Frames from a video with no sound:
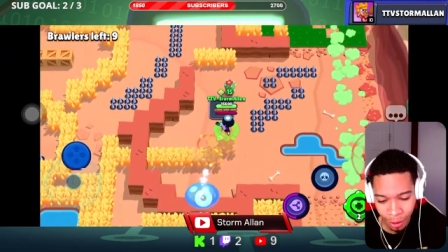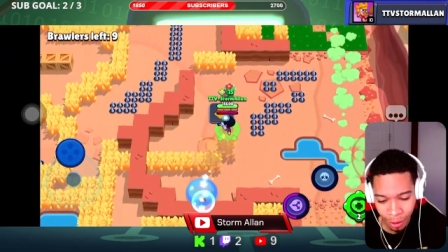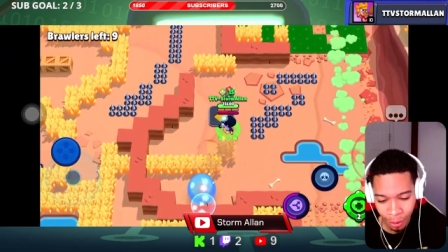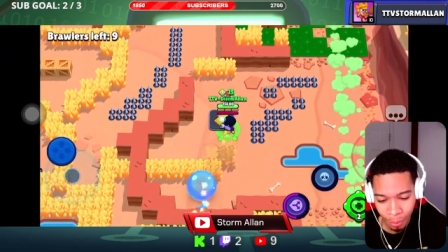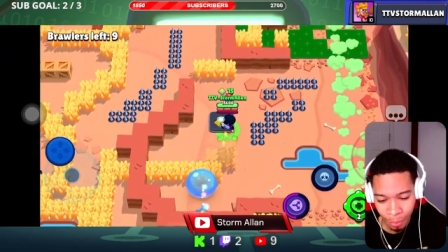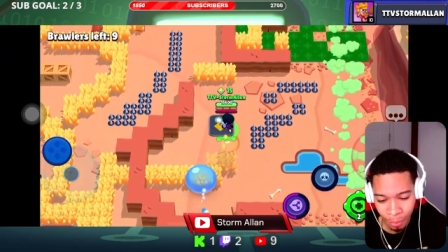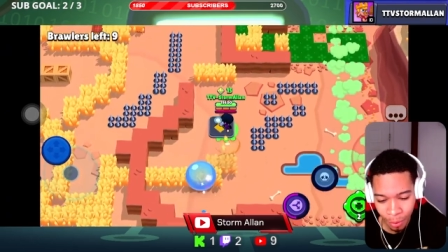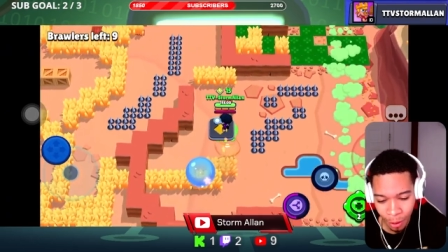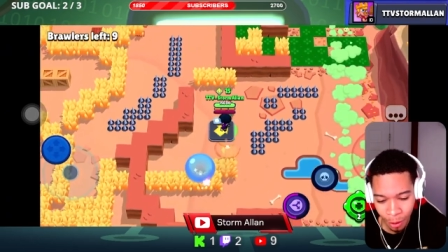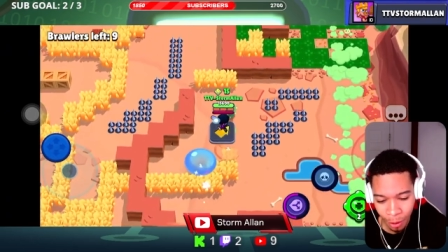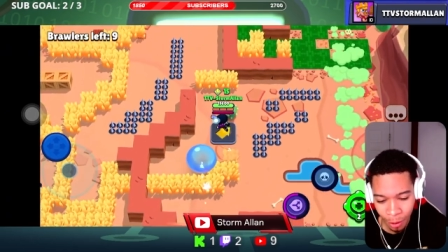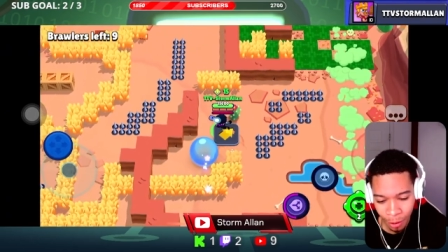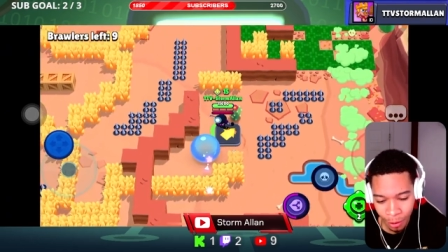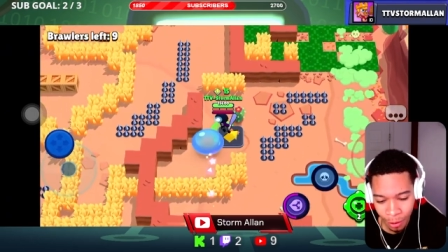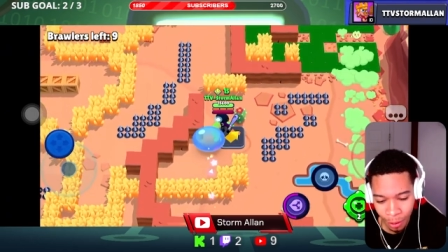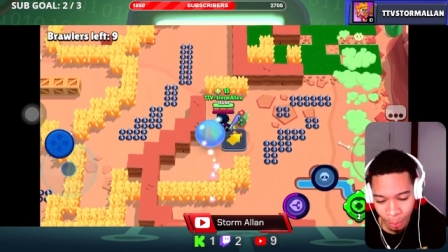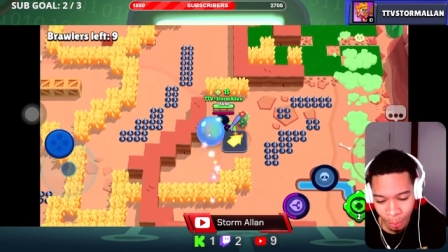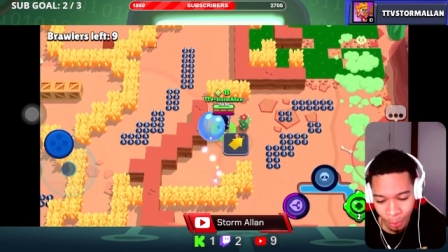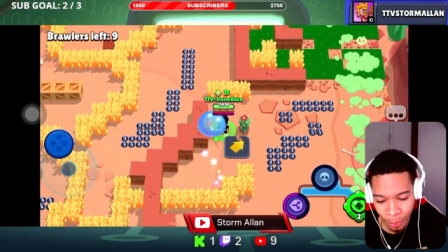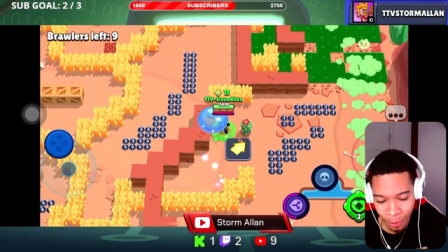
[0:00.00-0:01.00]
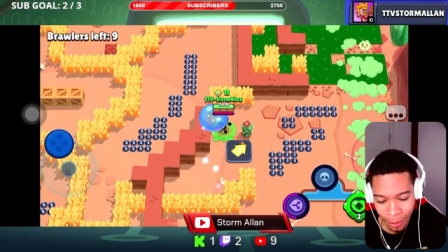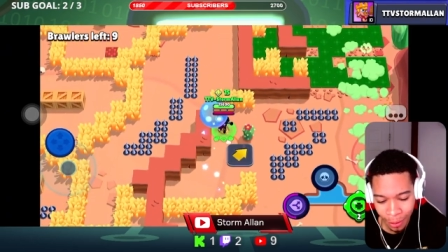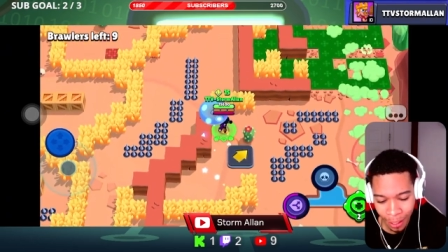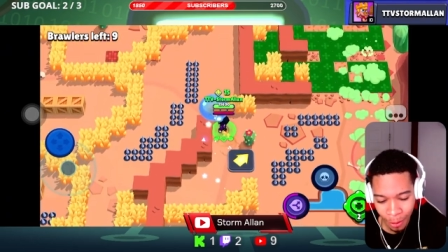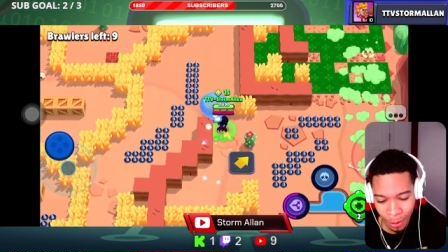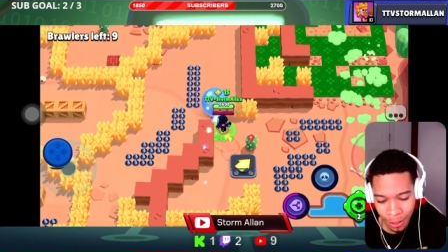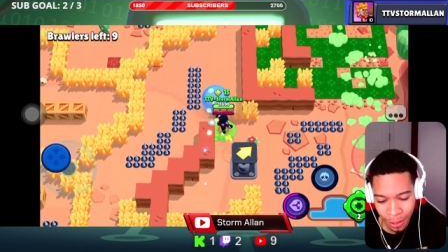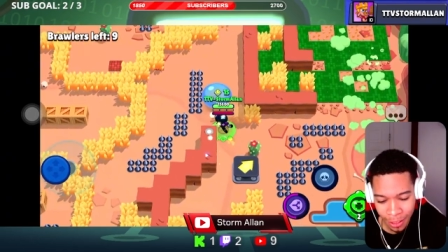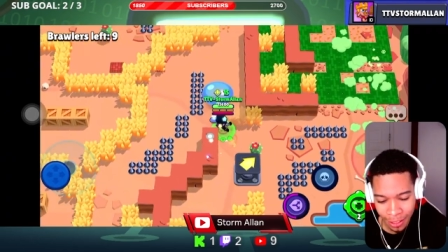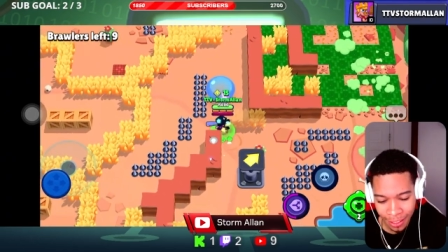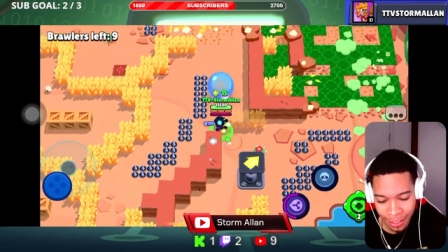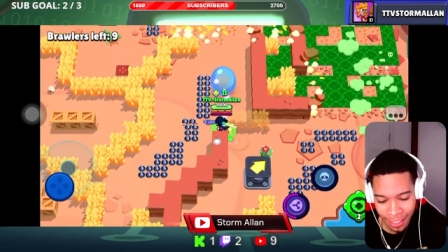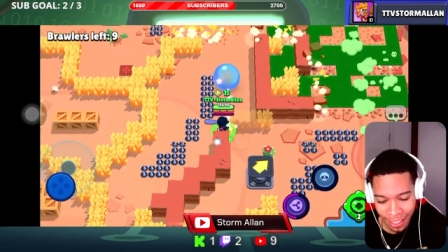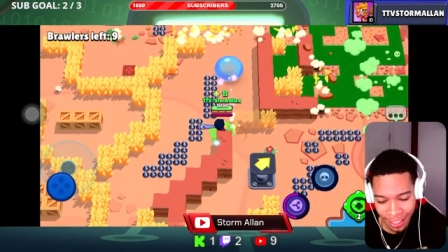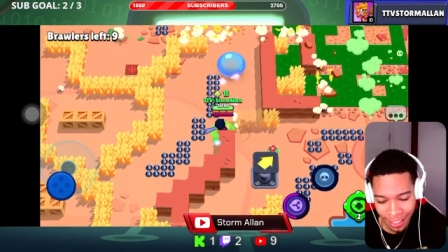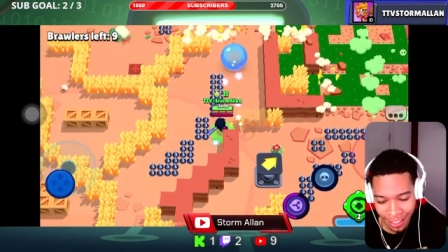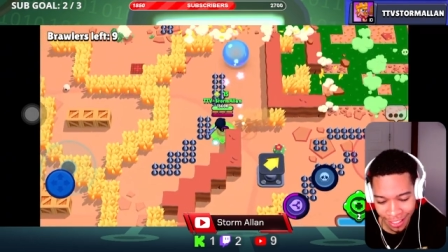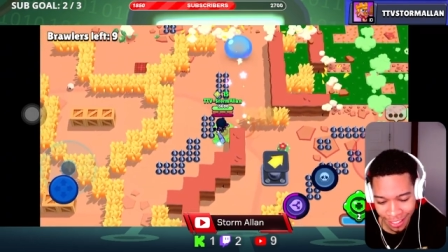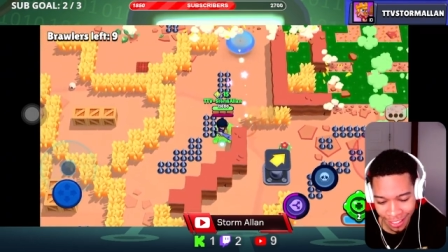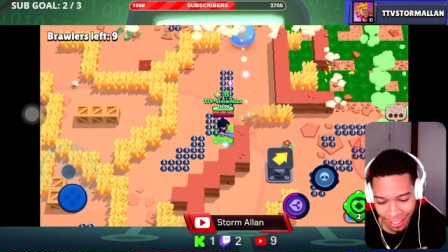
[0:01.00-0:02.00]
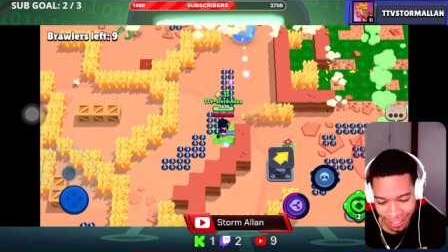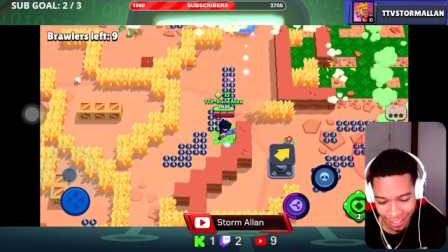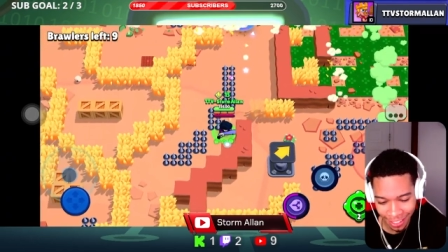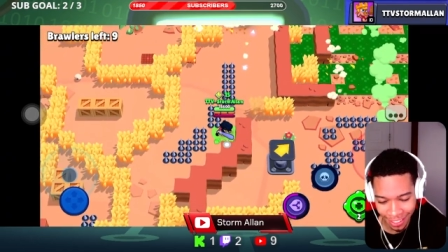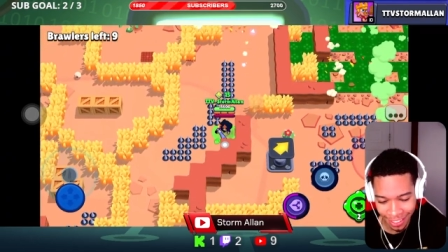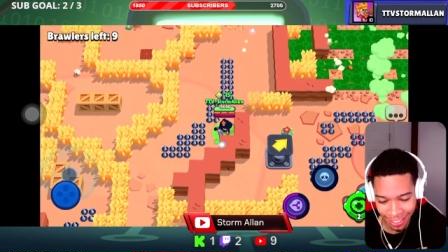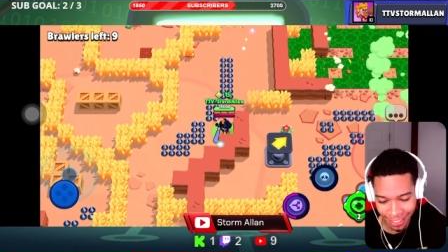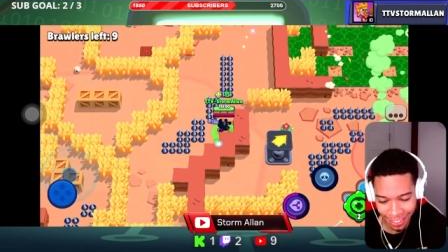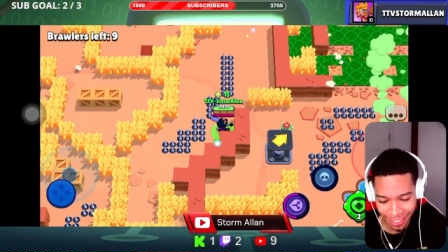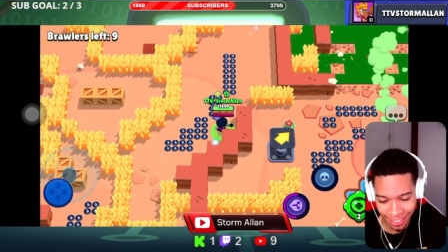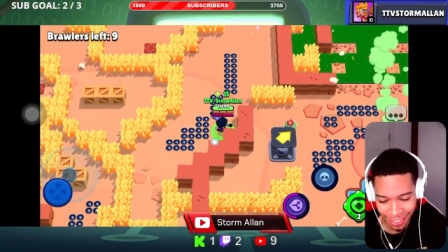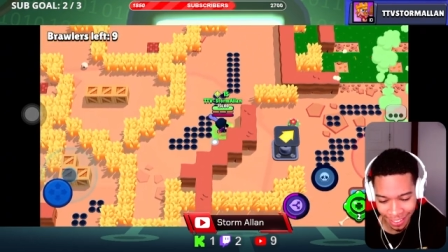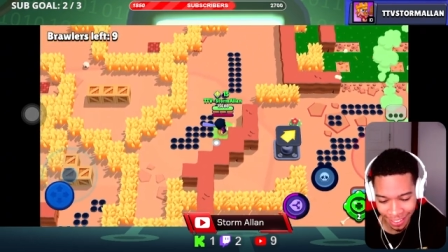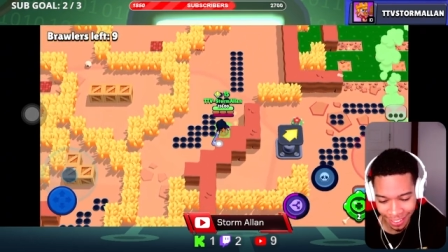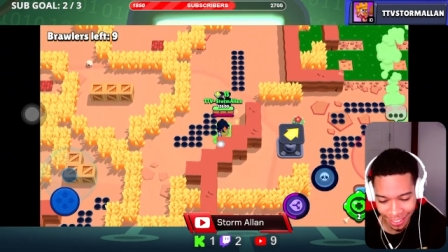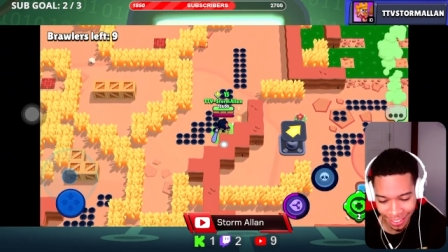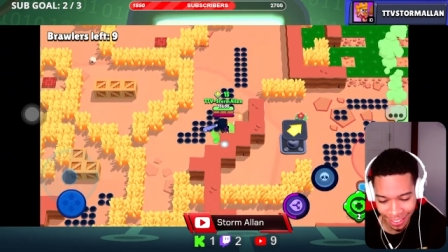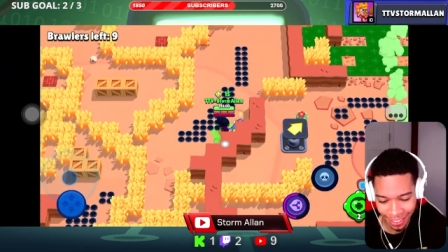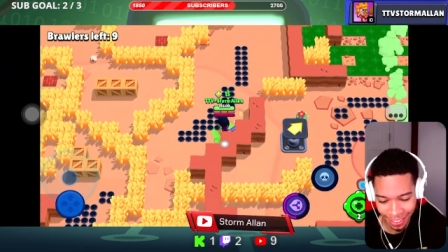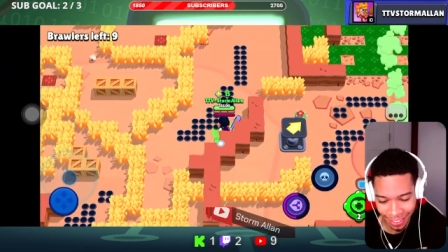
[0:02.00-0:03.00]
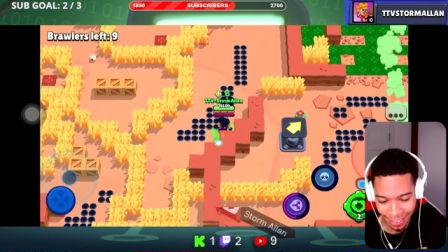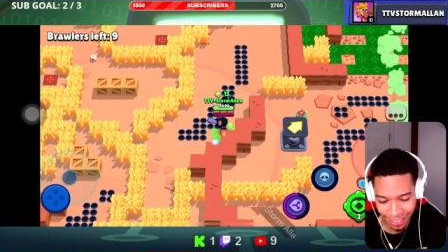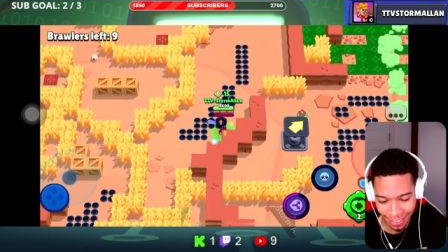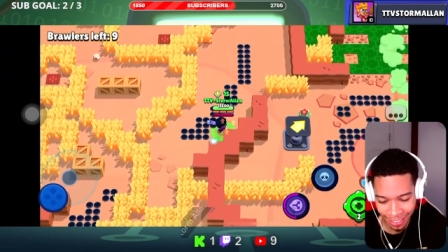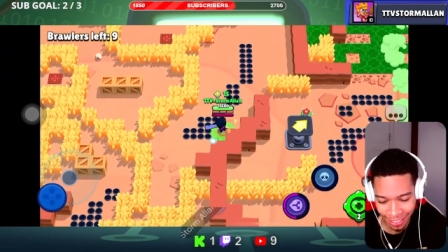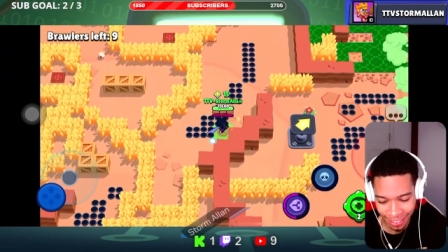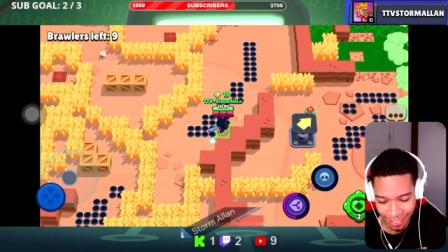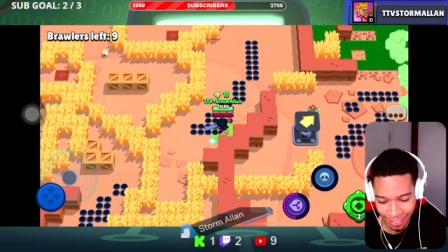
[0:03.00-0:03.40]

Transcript: bro, the that was genius. Hey guys, stop.